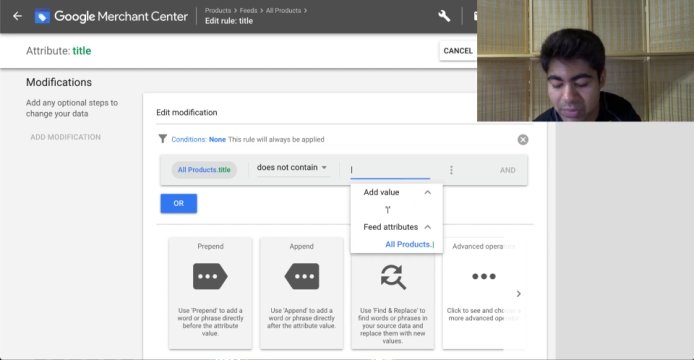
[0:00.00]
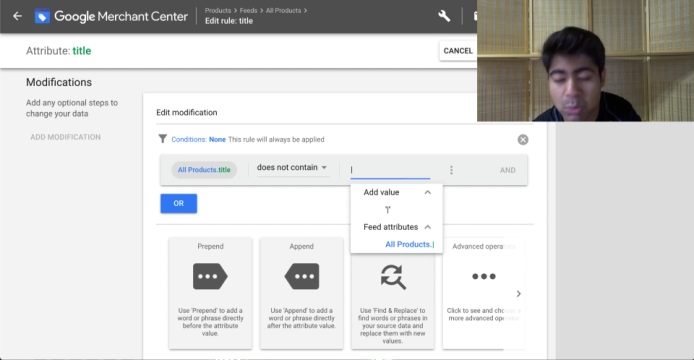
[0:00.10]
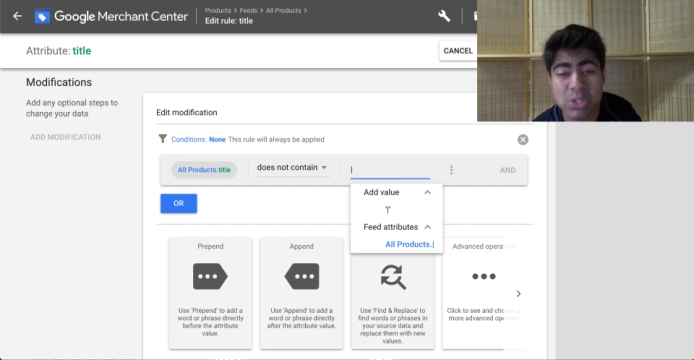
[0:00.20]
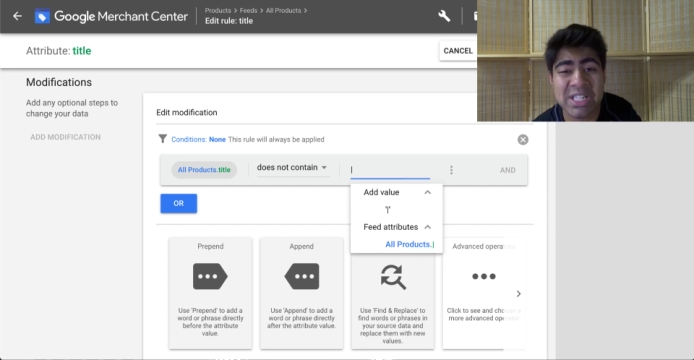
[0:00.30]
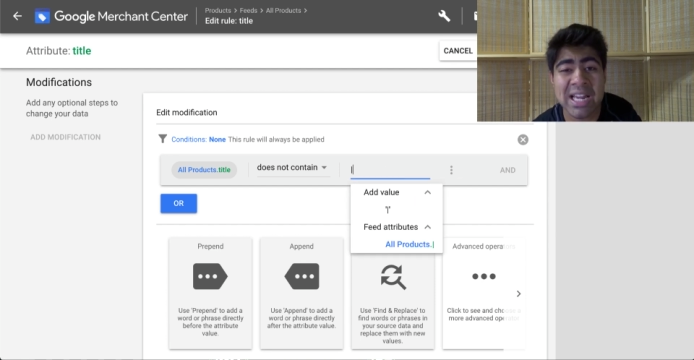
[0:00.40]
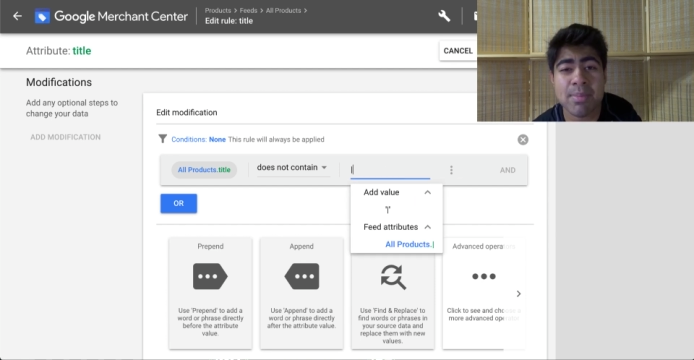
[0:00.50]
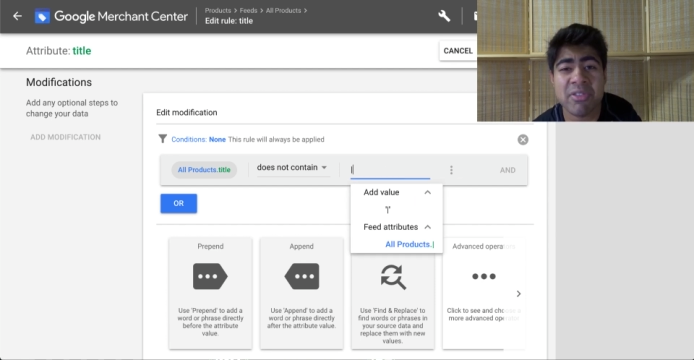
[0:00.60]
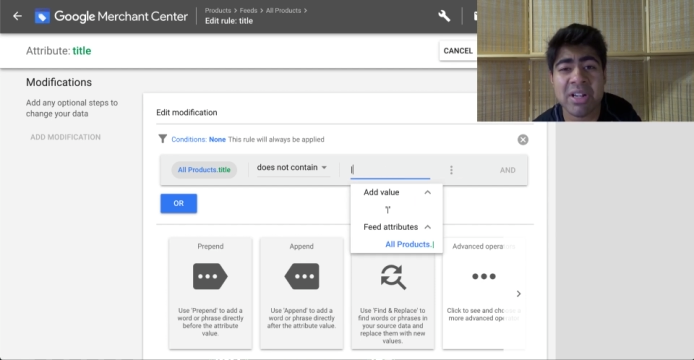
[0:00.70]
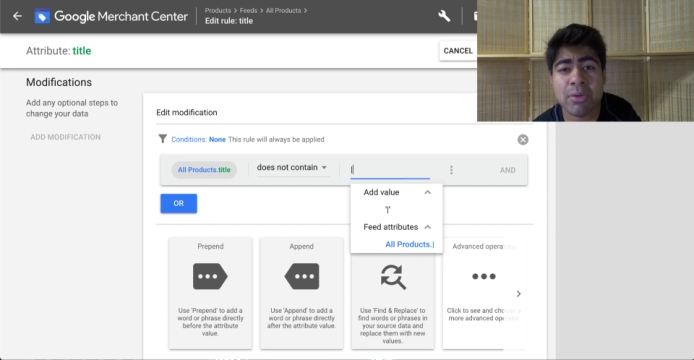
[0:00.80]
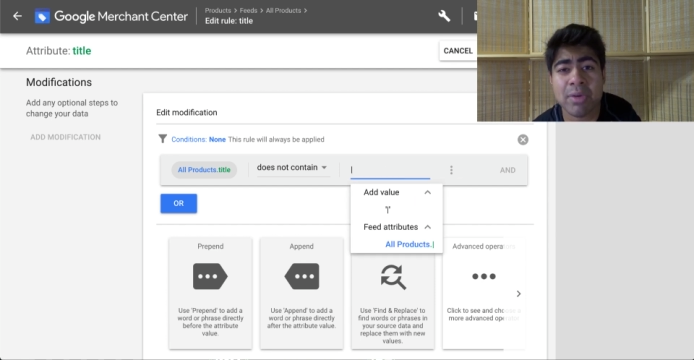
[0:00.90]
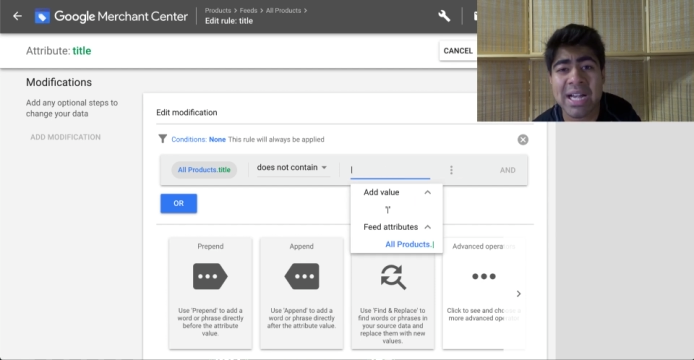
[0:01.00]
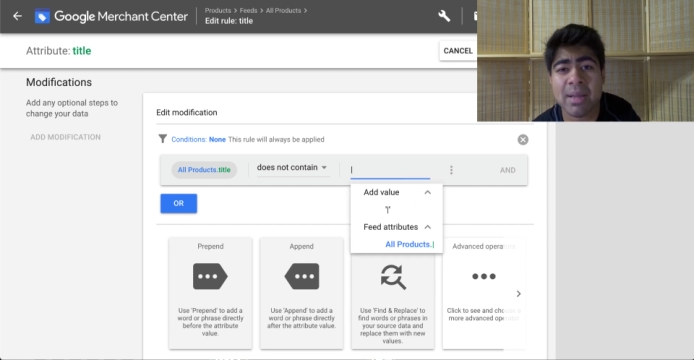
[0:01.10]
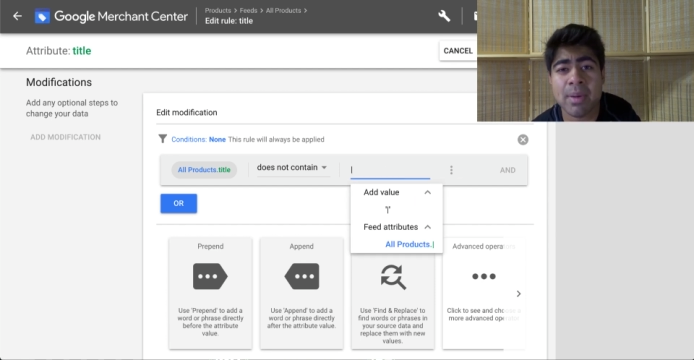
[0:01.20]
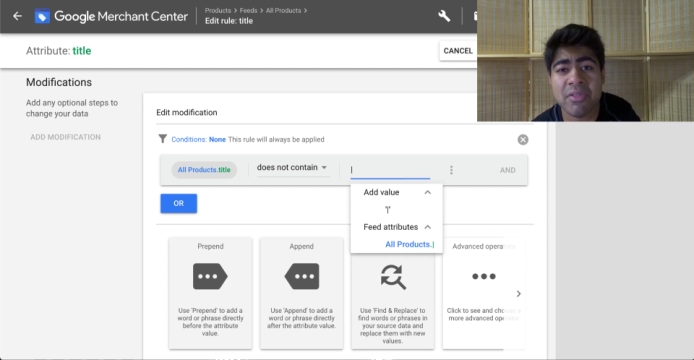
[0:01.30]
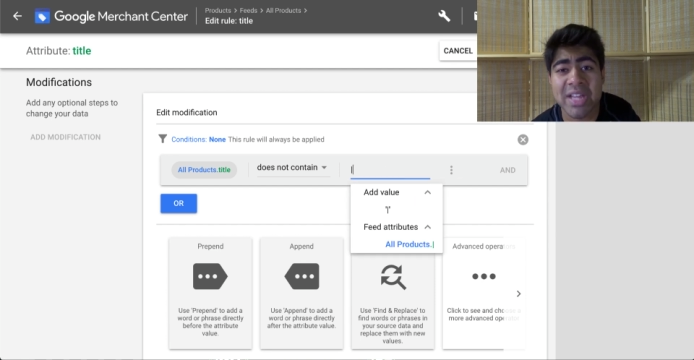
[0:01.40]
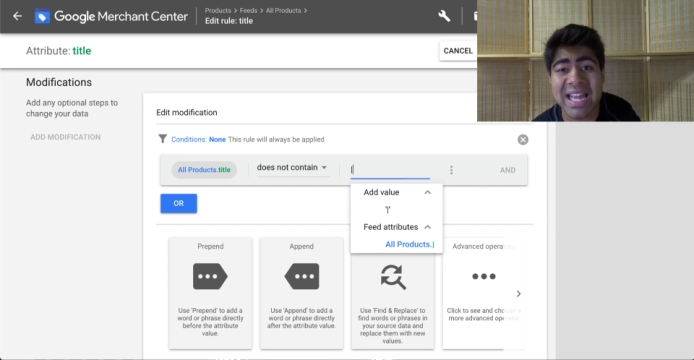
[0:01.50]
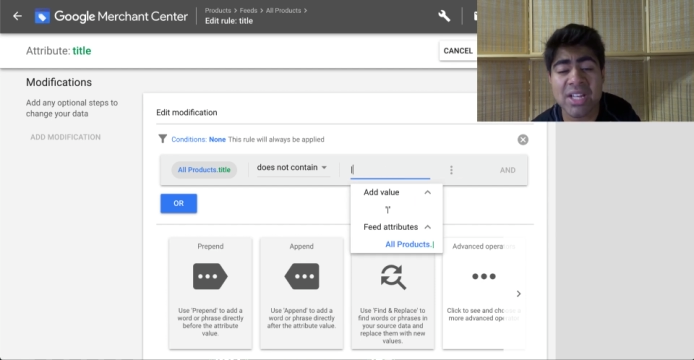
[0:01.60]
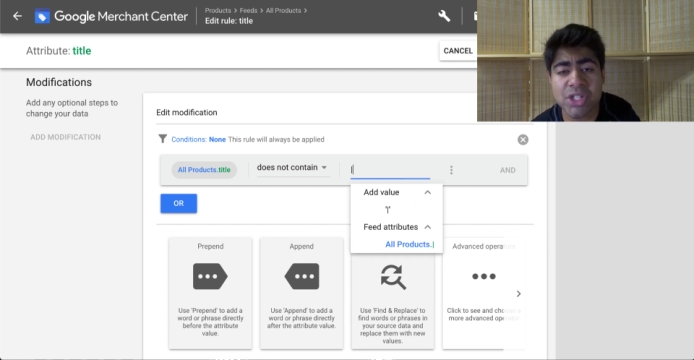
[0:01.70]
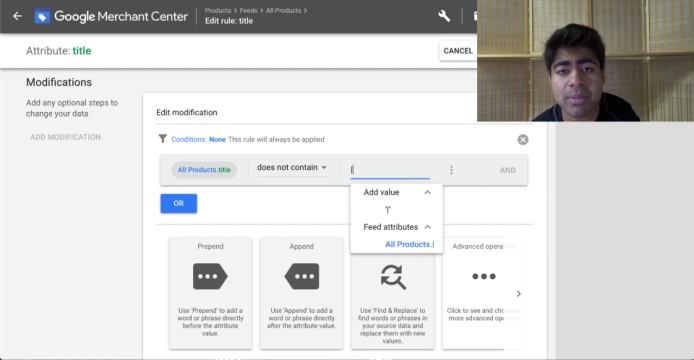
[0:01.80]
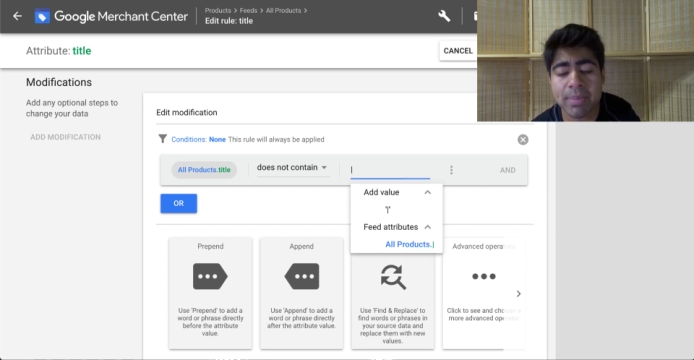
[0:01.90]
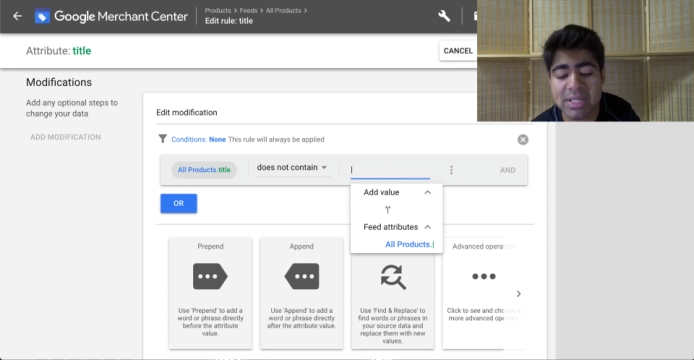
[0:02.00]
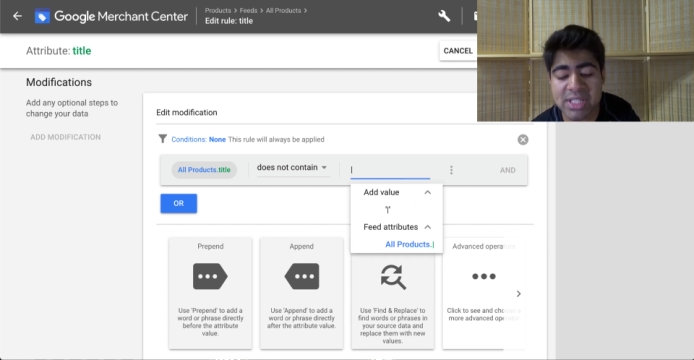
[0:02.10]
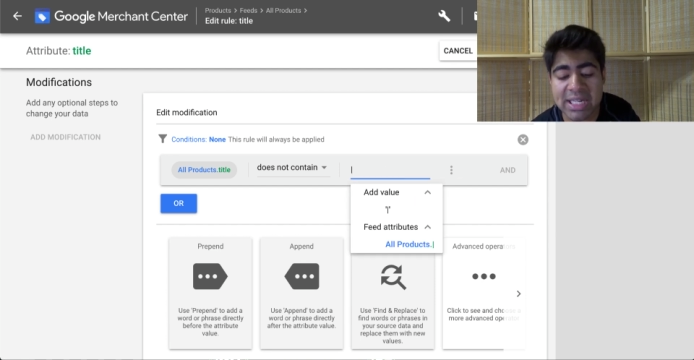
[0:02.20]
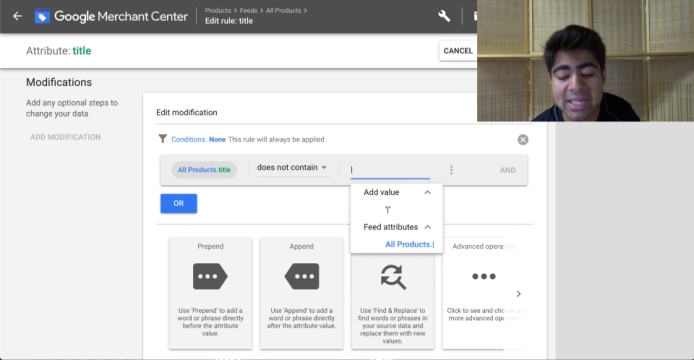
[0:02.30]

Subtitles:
which can be found right above the enter button.